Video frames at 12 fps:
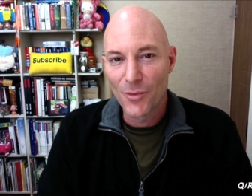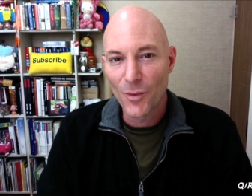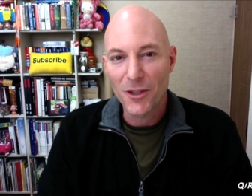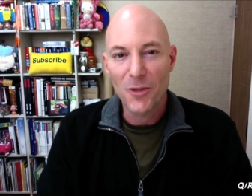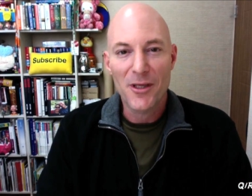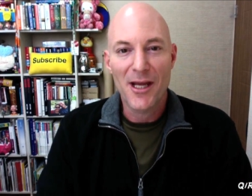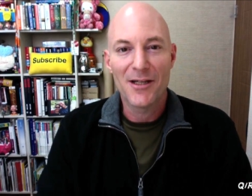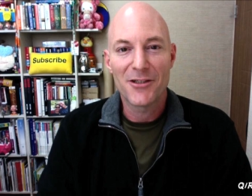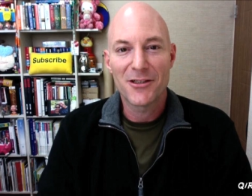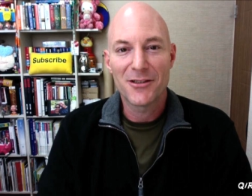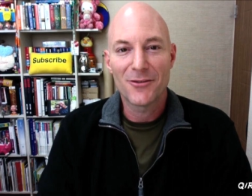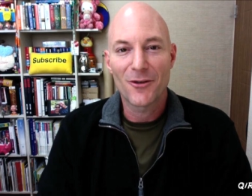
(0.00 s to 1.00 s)
What
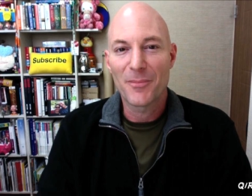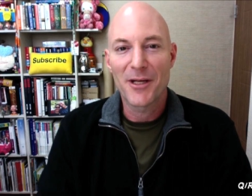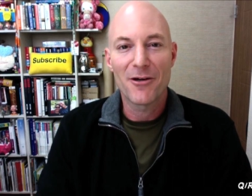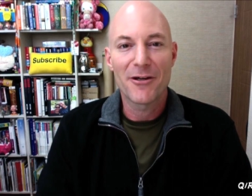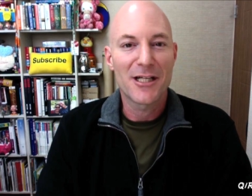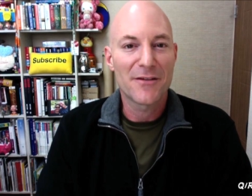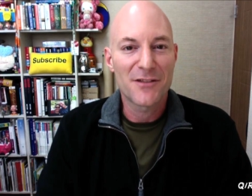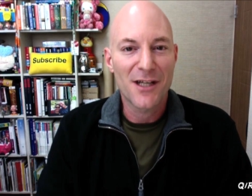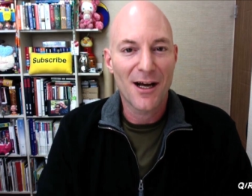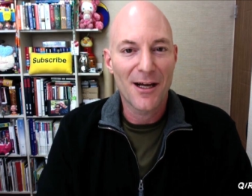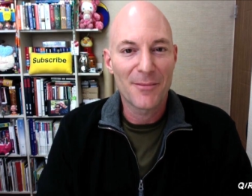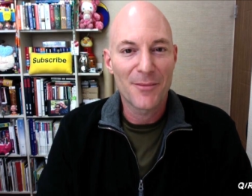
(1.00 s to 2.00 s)
location or period of
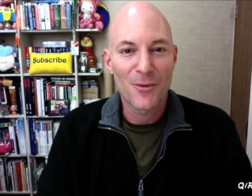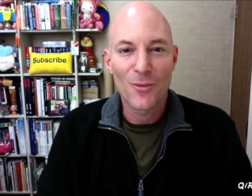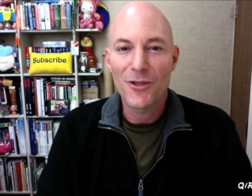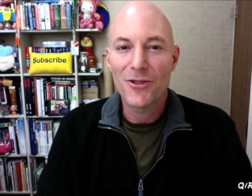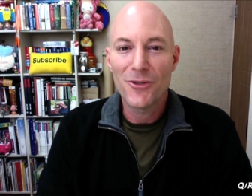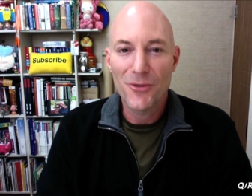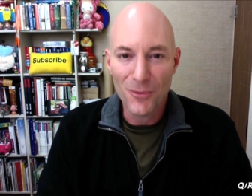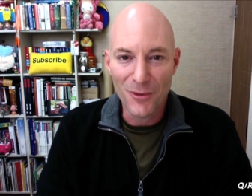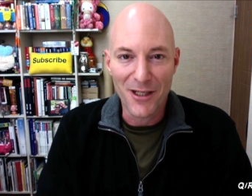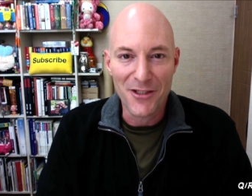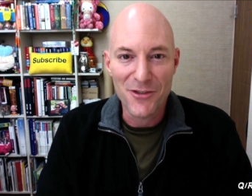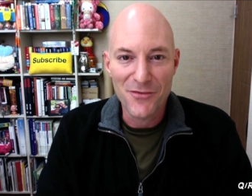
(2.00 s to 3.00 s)
time would you
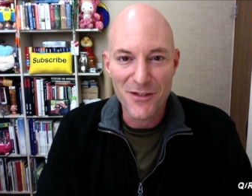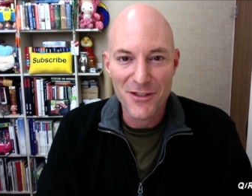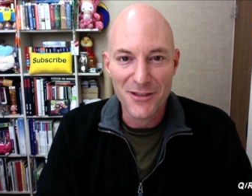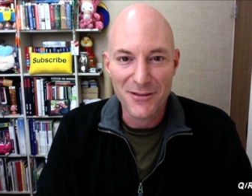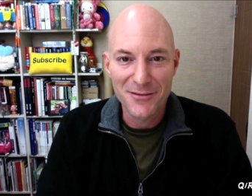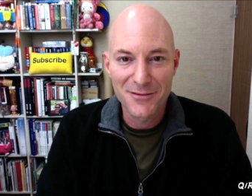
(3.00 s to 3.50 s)
like to visit?